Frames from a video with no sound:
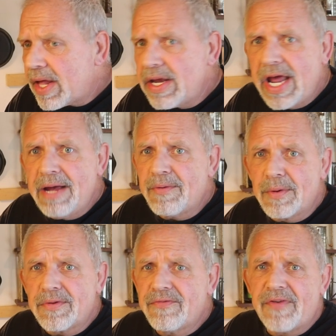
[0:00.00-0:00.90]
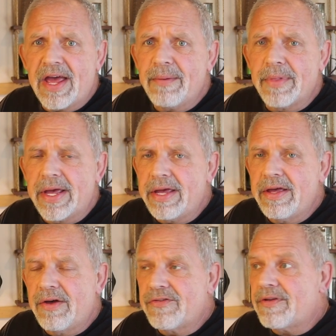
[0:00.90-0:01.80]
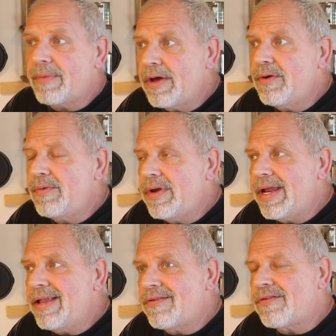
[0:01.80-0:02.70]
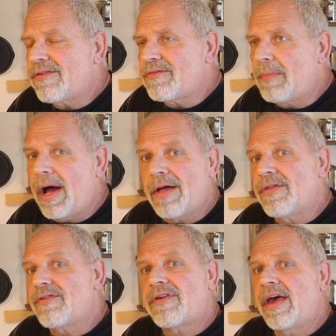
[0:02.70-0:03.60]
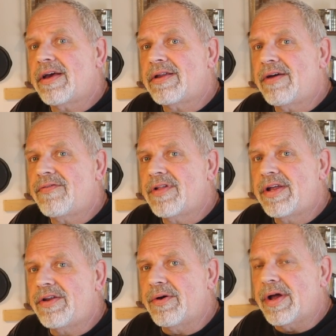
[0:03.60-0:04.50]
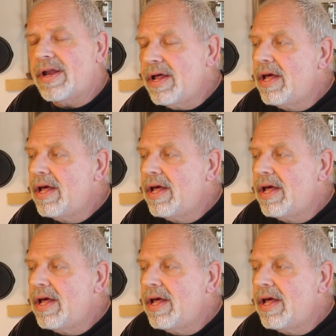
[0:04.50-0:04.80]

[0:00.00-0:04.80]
Neighbors, family, somebody who needs to smile. This cake will definitely do it.